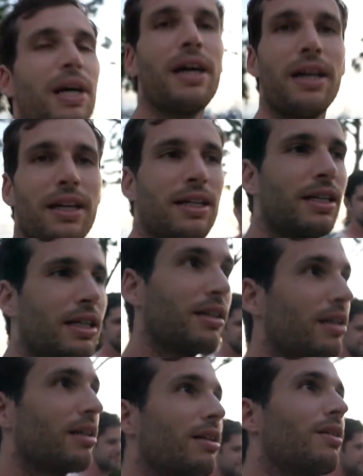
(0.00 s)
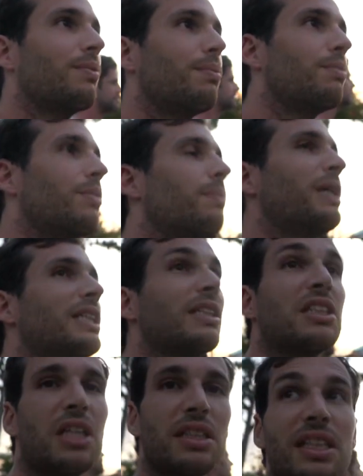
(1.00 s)
by uh, an
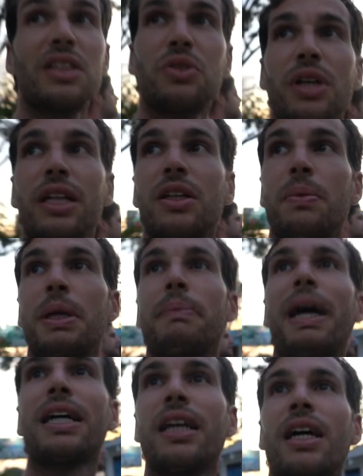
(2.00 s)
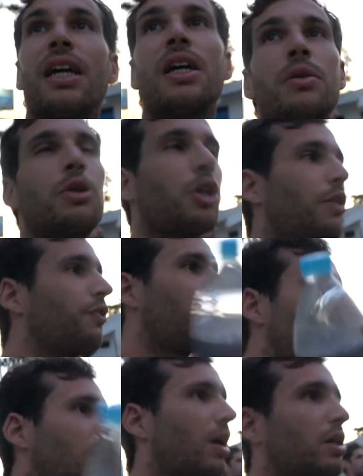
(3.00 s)
amazing sunset tonight coming back. We're gonna
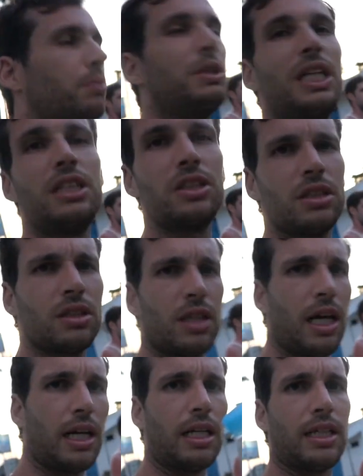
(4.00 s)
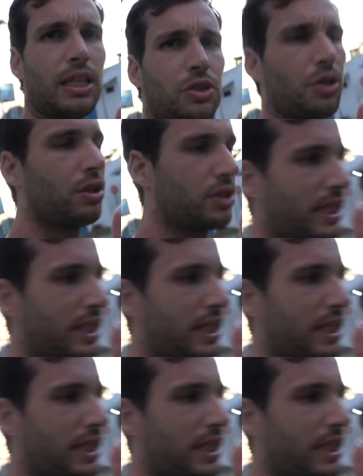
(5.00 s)
find our accommodation. I'll catch you in a